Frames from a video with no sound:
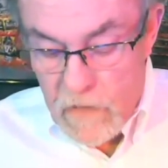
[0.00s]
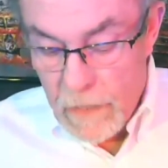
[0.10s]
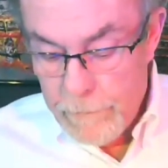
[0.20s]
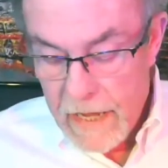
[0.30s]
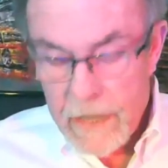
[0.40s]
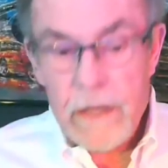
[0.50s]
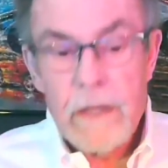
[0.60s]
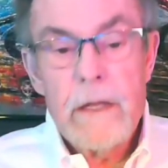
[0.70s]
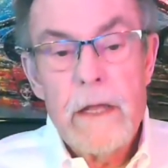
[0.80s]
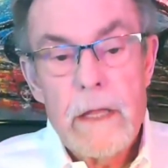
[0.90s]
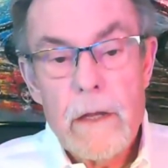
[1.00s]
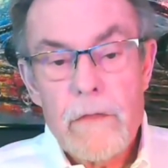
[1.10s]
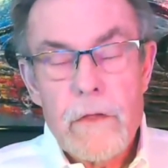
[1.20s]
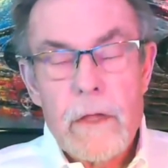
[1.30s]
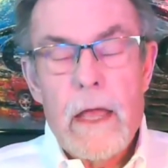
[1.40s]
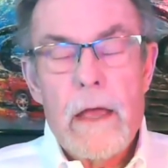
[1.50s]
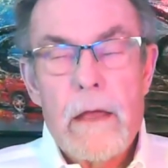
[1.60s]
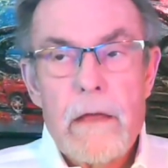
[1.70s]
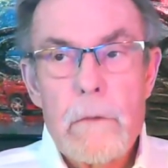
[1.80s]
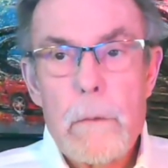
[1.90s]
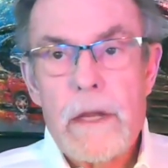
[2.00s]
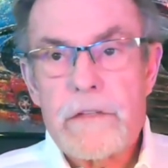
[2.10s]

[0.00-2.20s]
I'm back, you know, the, uh, everybody